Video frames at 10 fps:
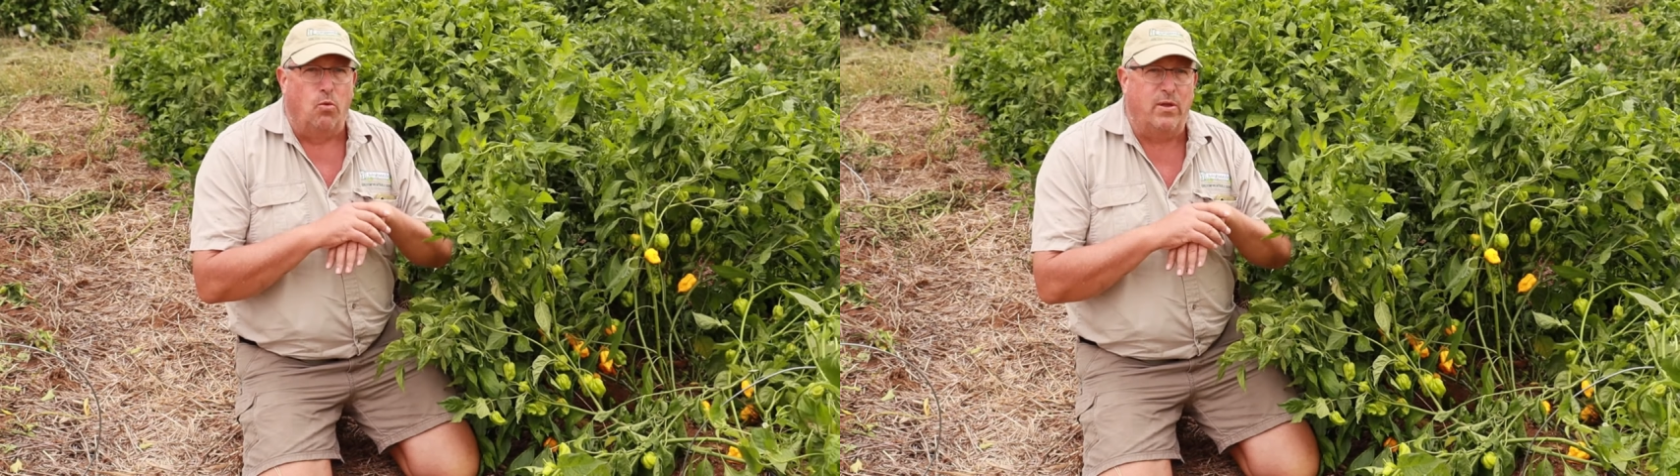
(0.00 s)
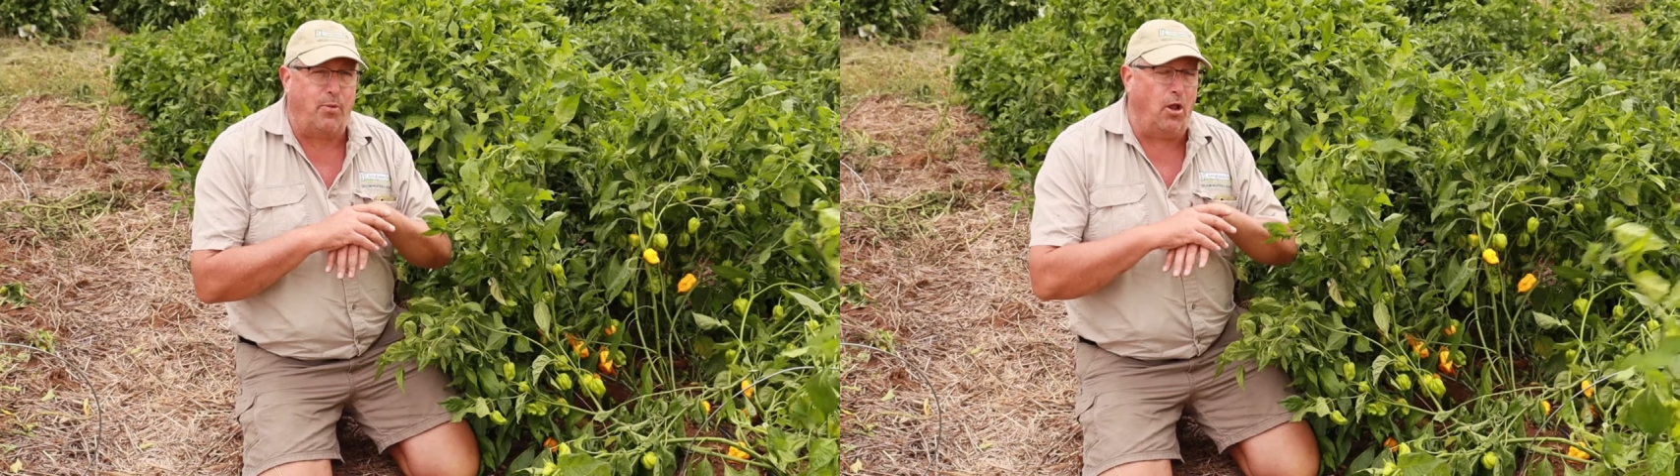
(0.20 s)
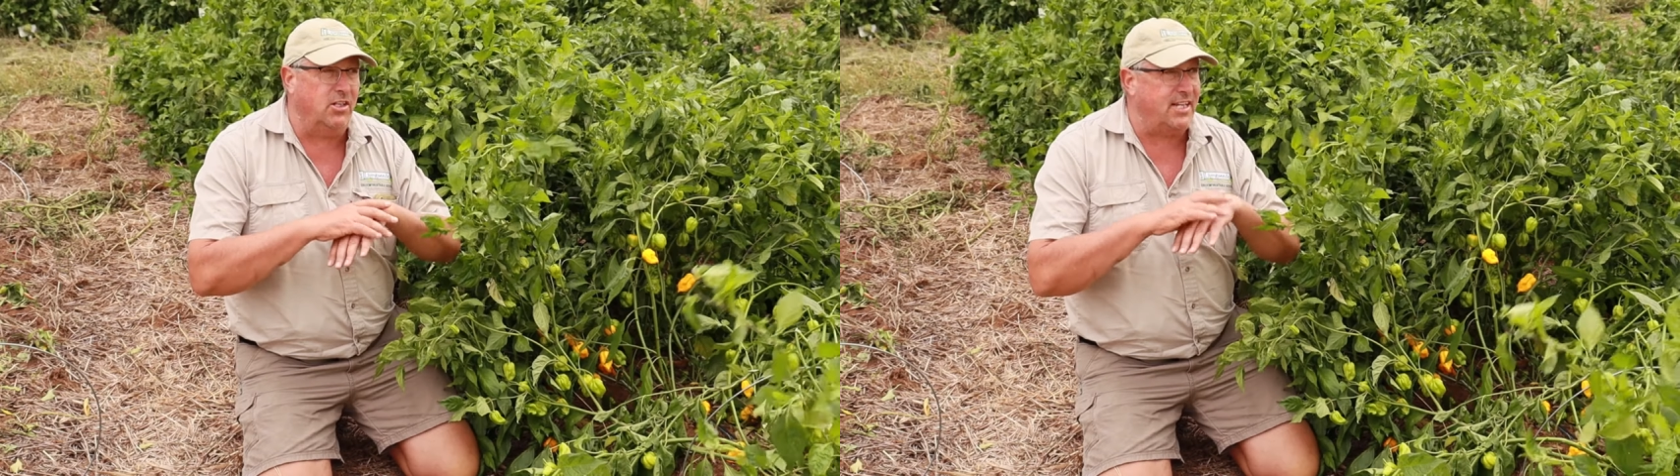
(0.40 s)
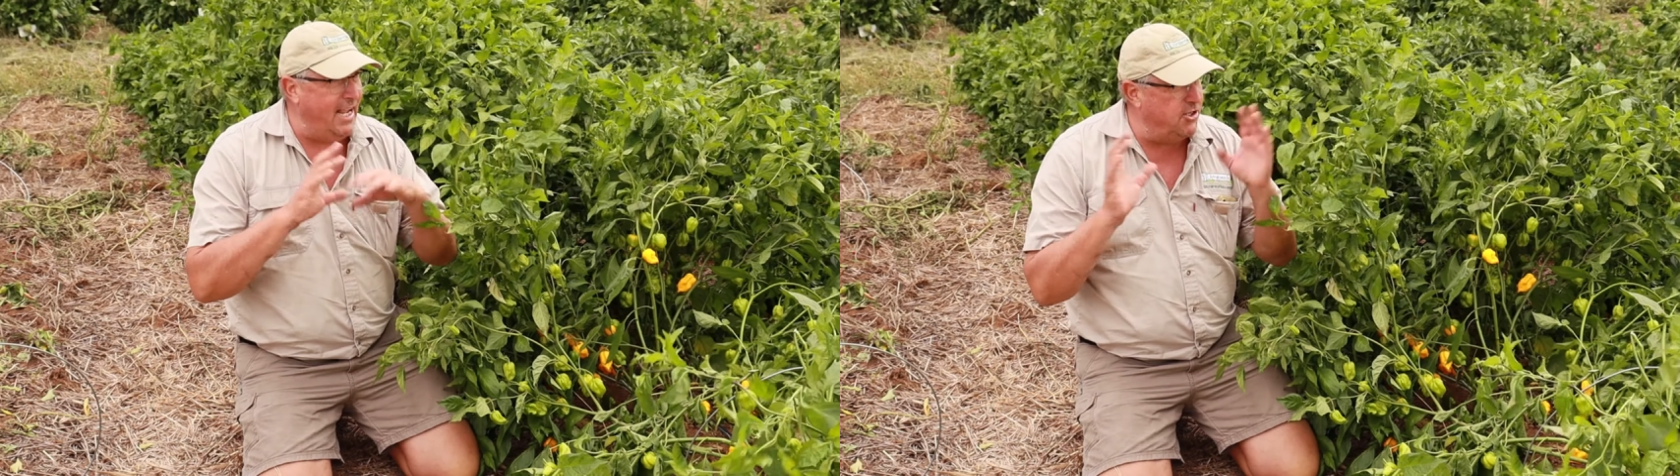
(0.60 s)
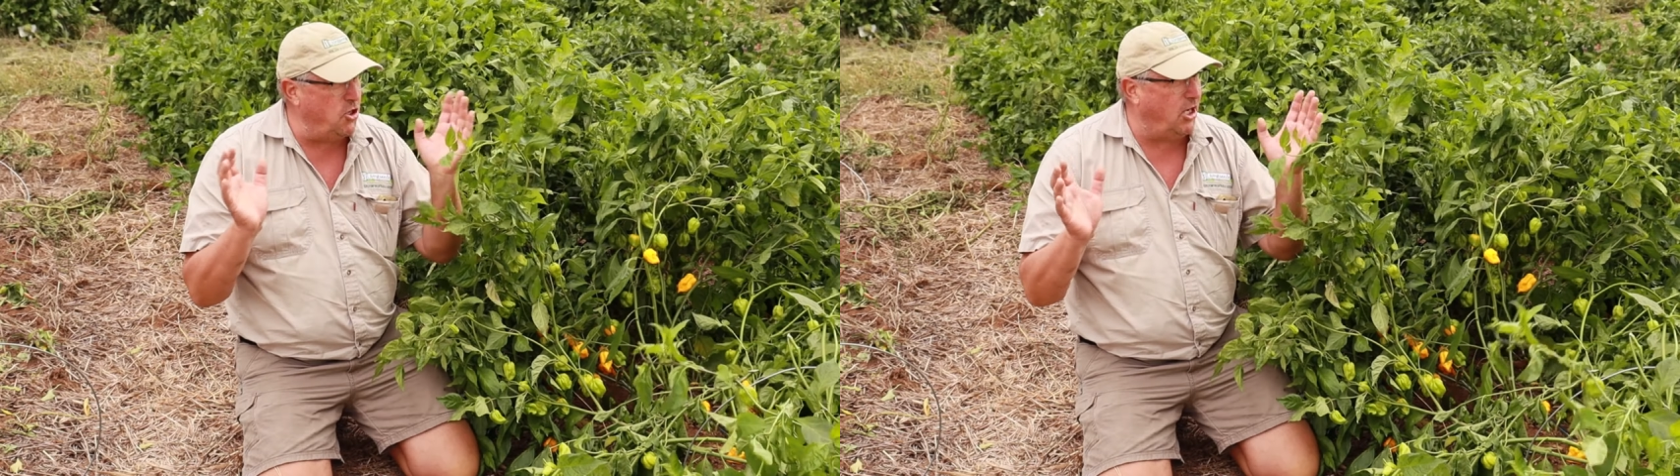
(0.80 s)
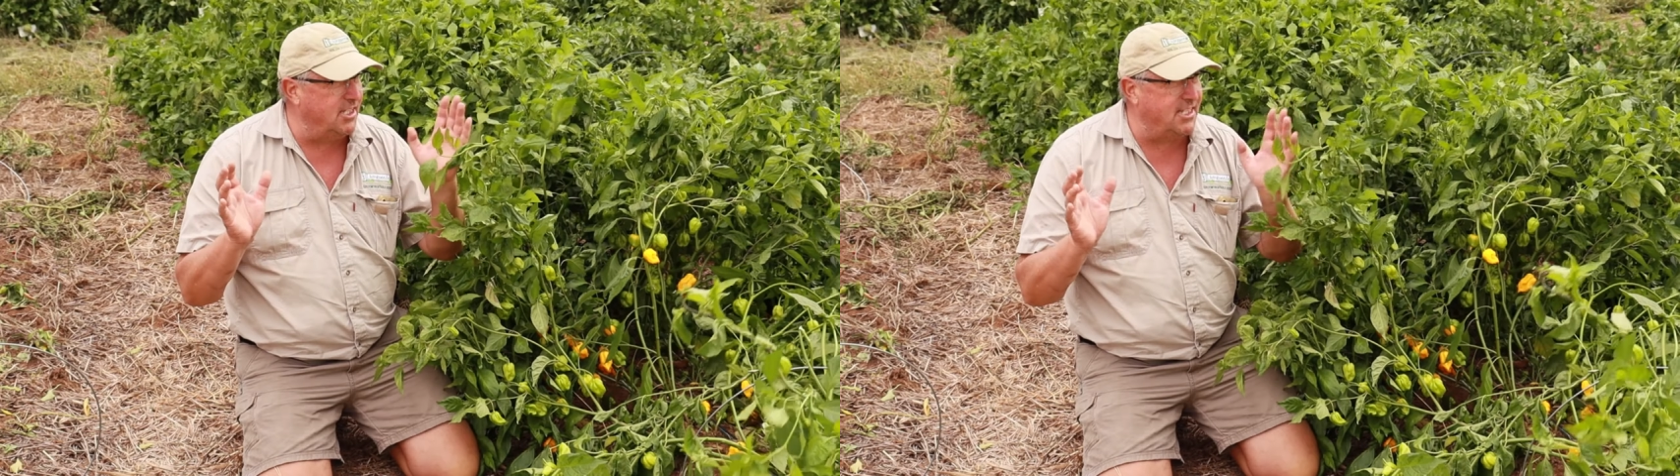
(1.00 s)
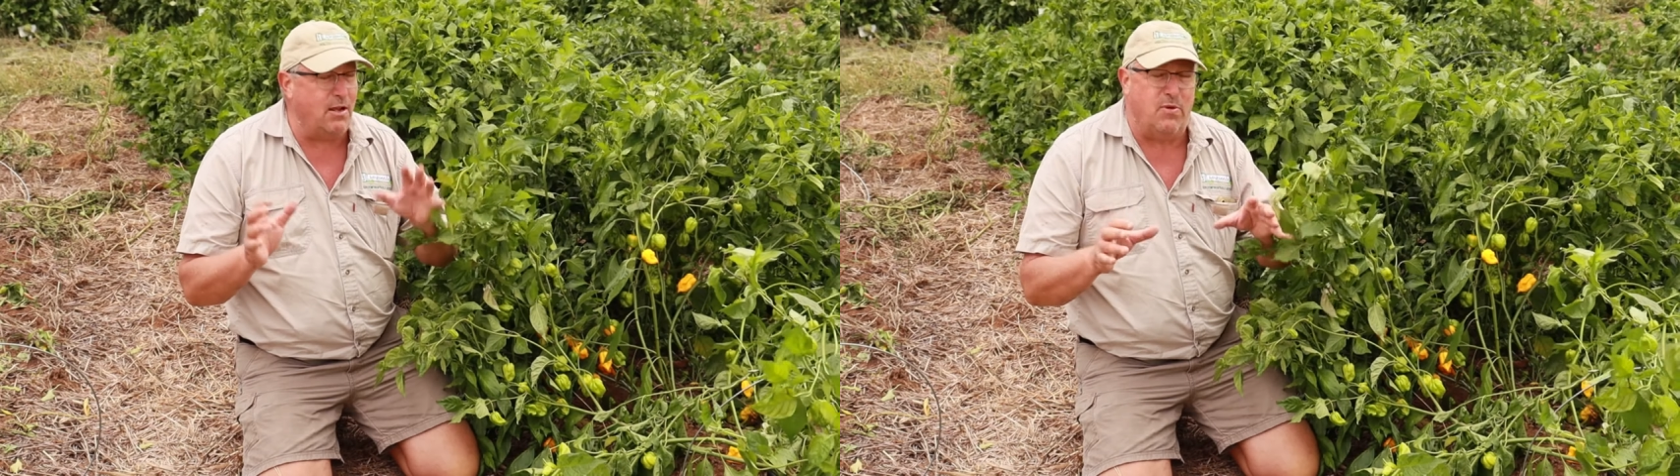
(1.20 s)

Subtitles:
We plant, as you can see,